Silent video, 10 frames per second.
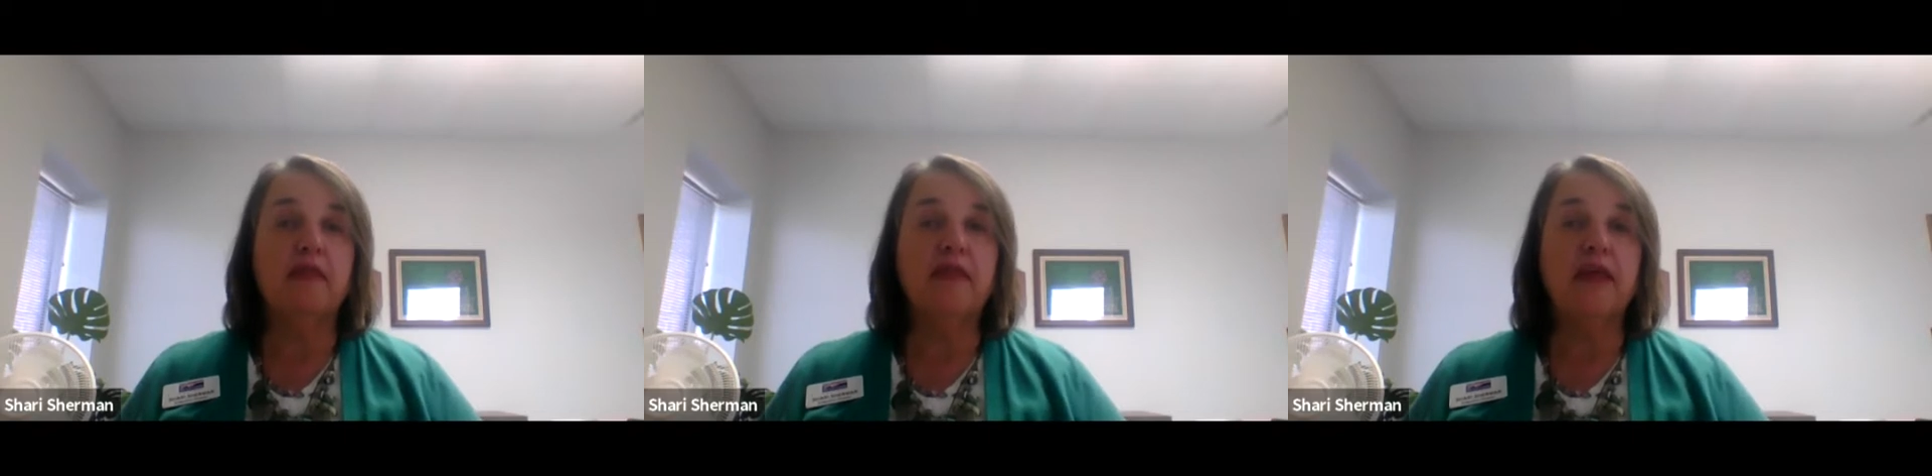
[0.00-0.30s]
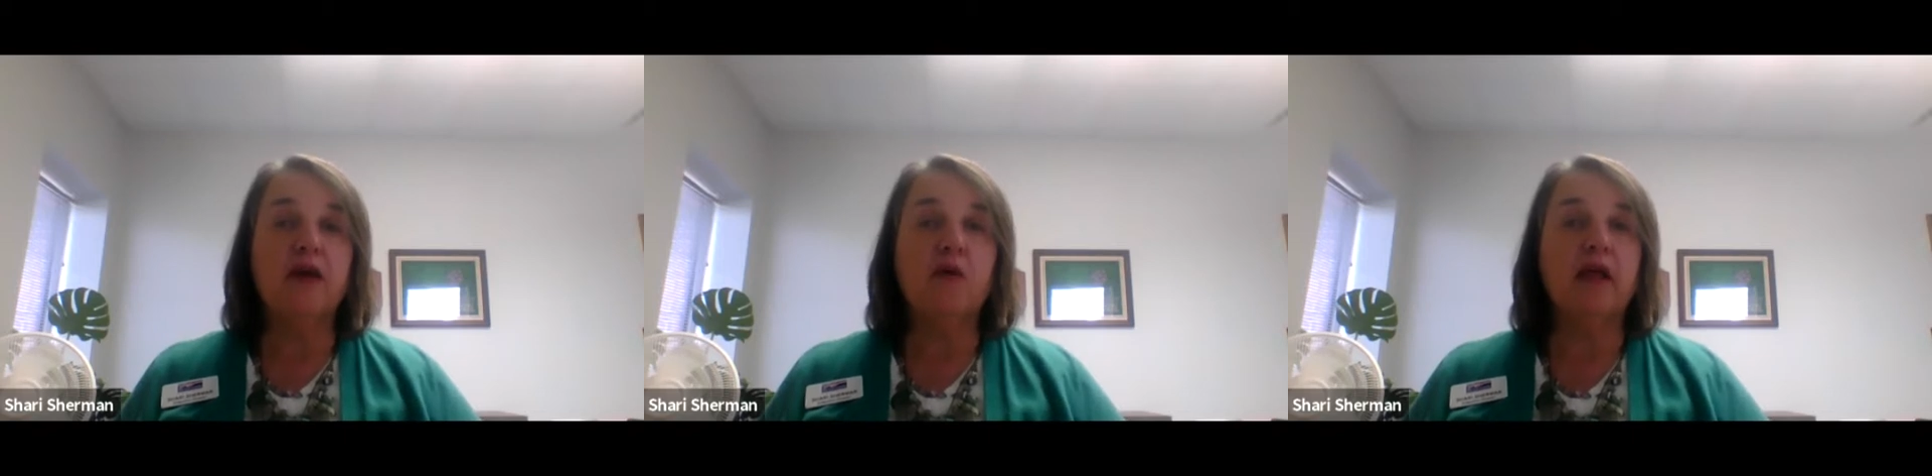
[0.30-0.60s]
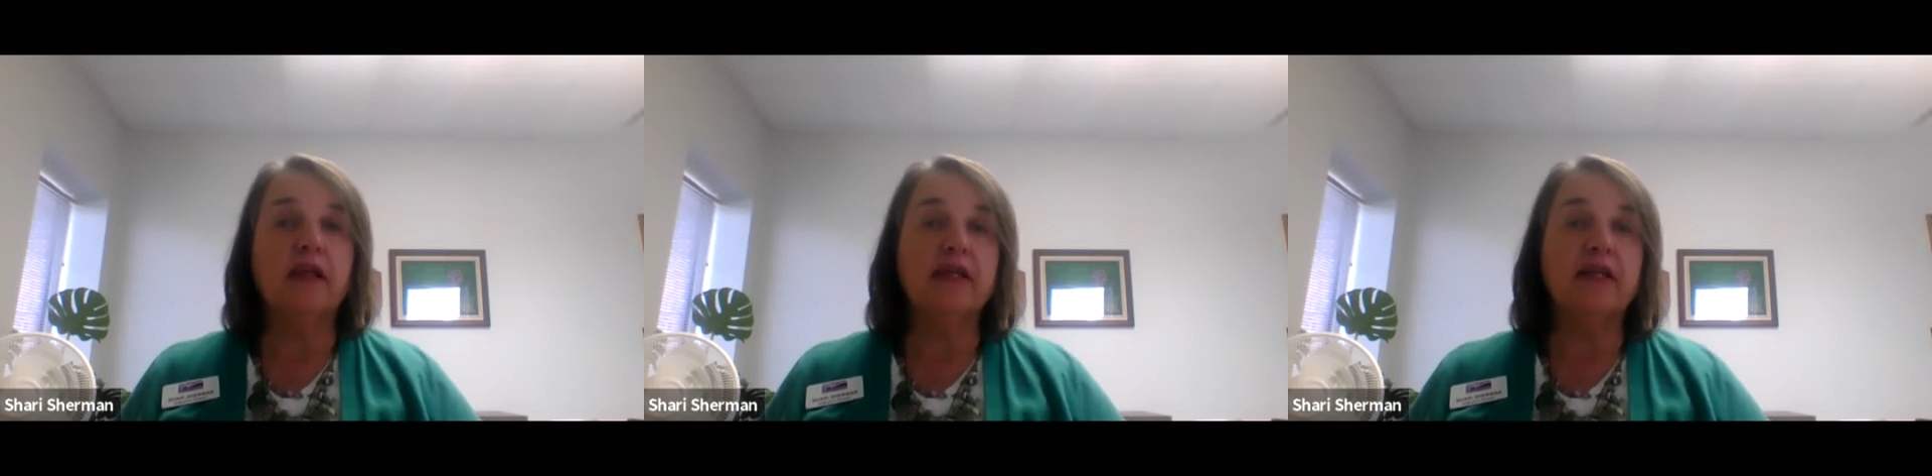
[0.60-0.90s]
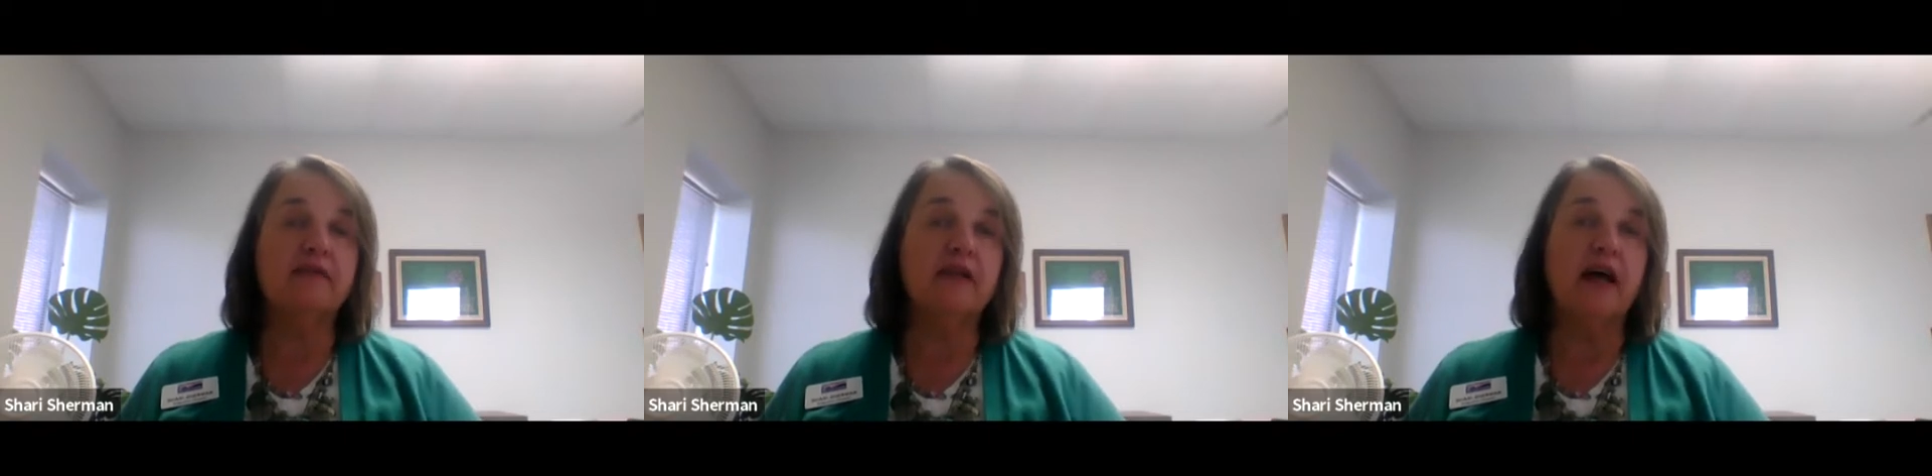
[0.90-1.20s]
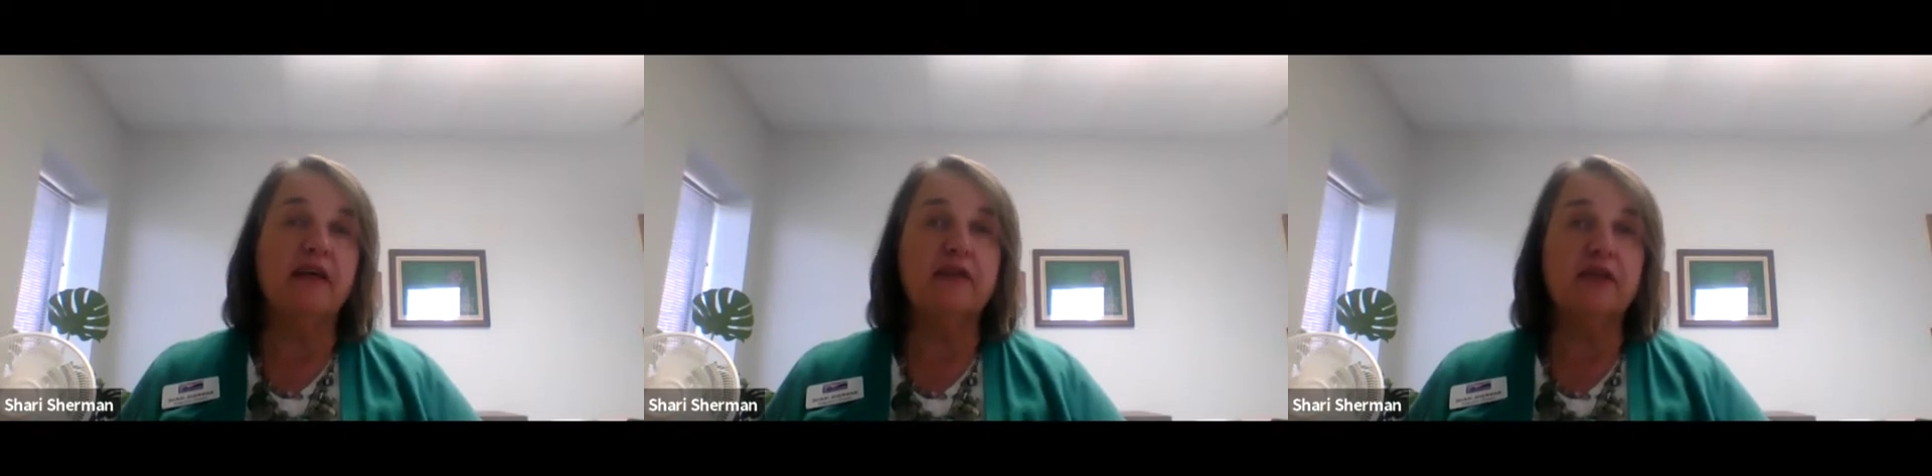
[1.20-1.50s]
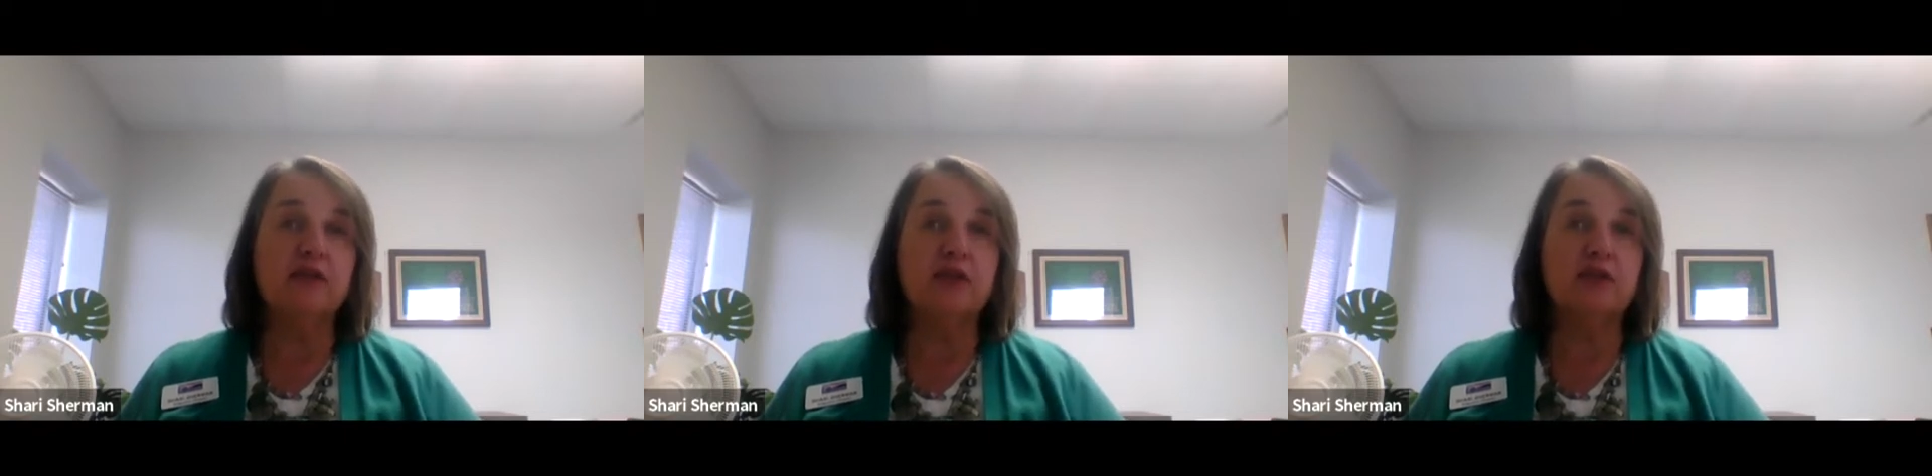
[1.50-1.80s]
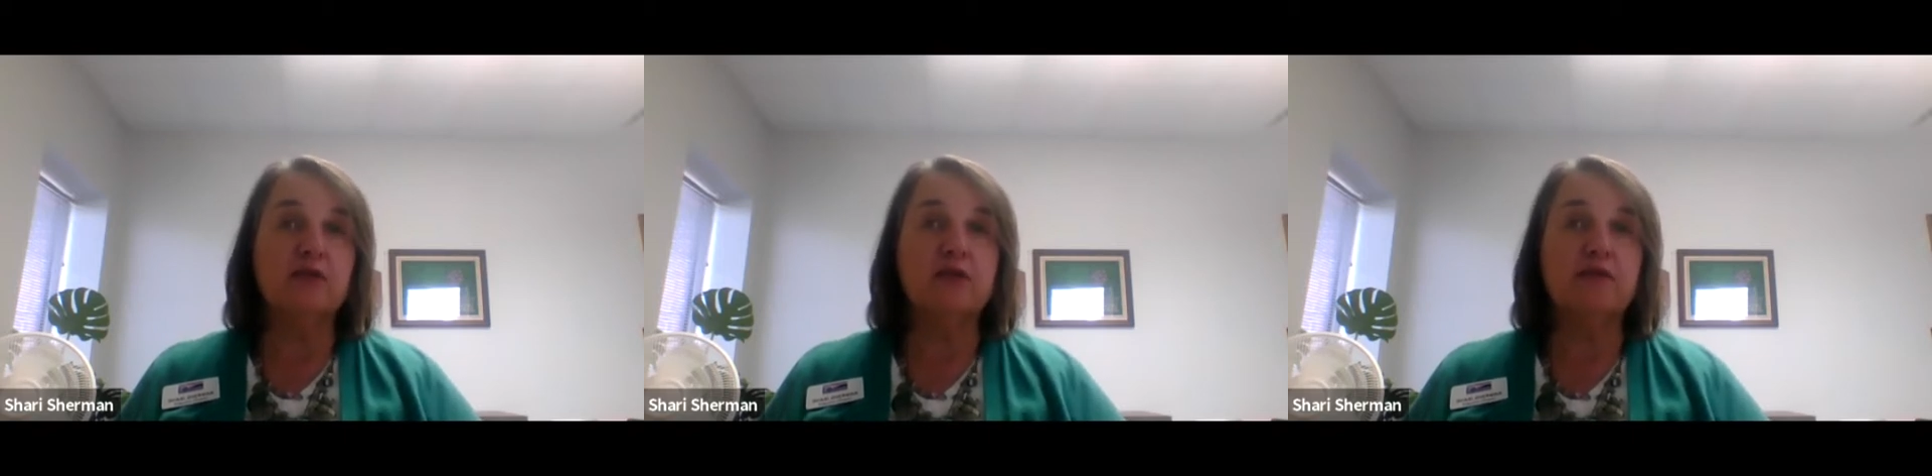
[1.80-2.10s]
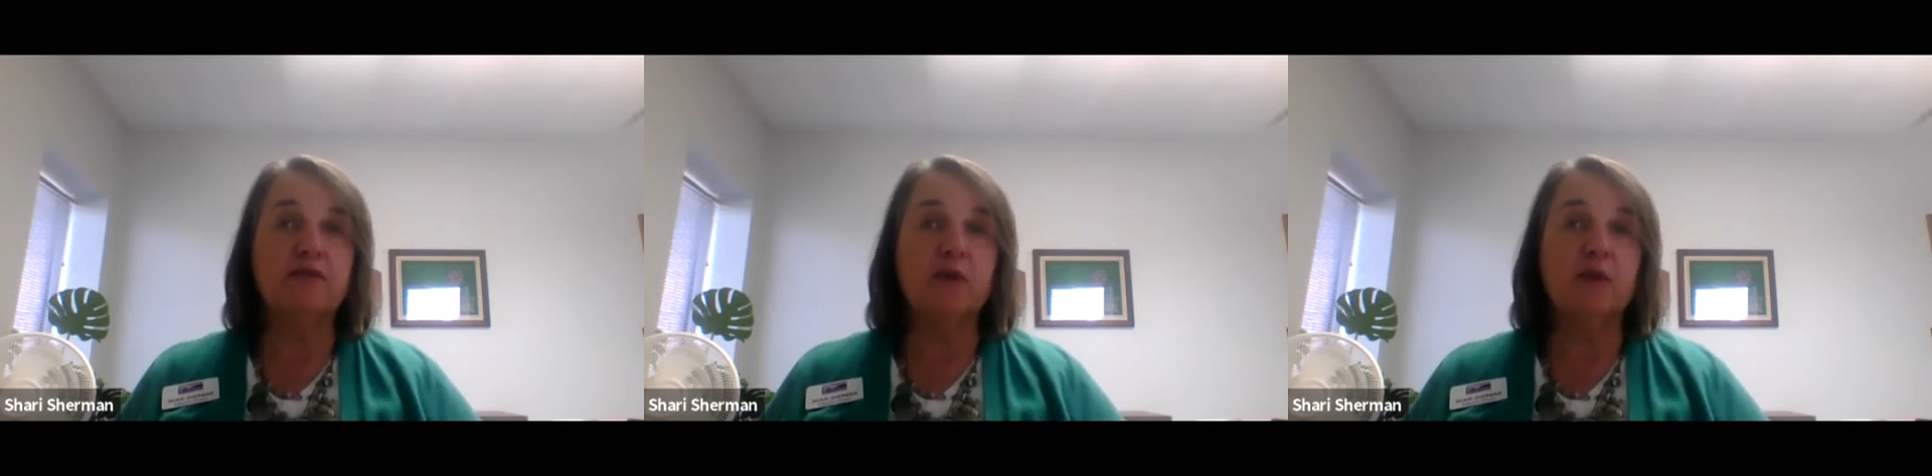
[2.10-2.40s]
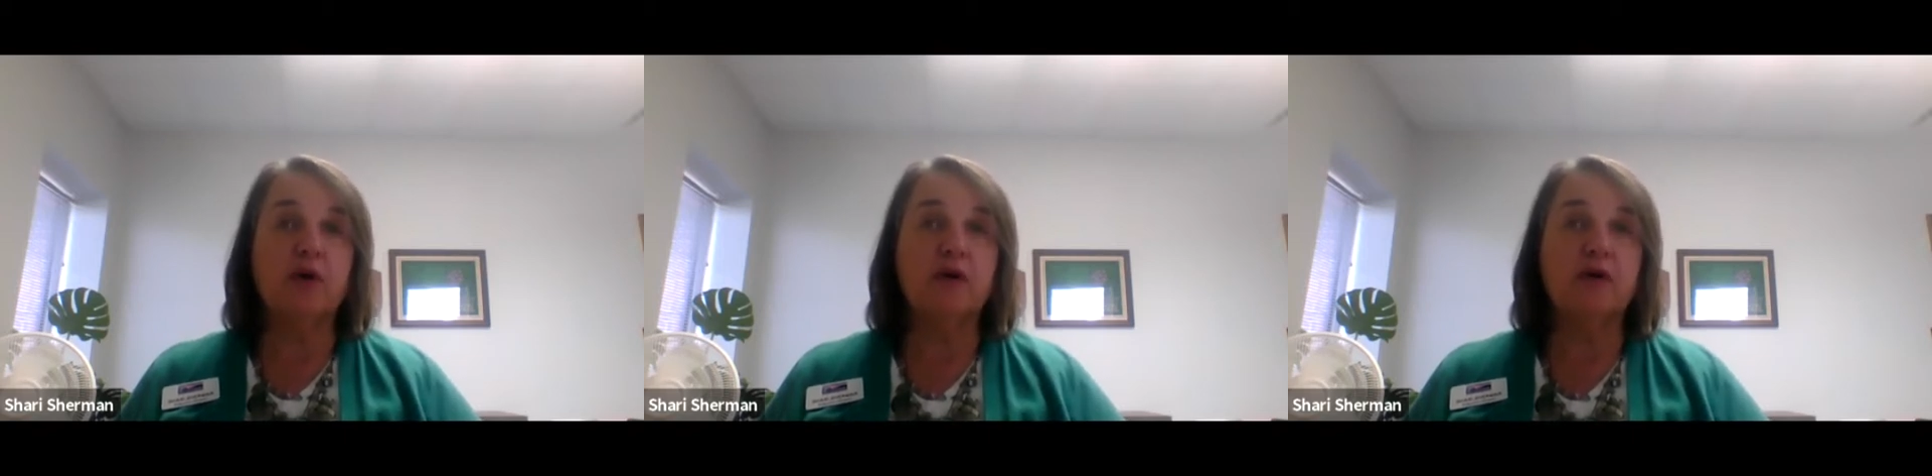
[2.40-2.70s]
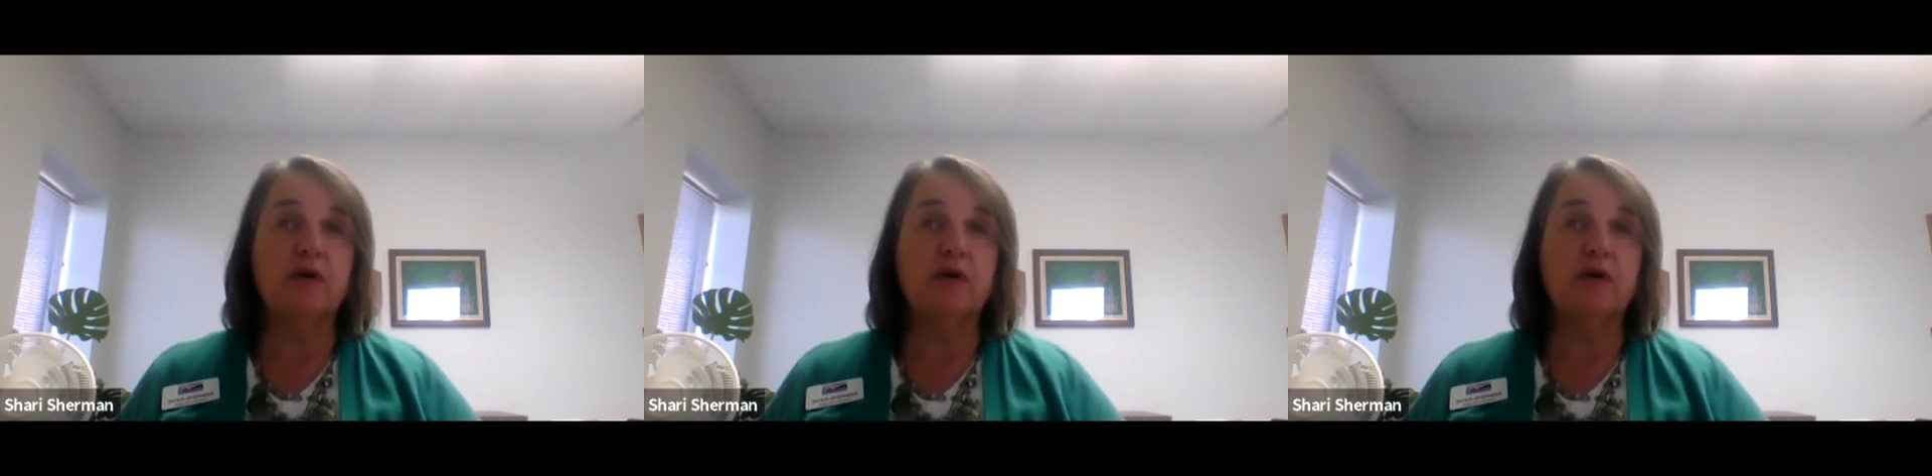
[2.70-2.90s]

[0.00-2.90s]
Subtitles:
the quality of life issues for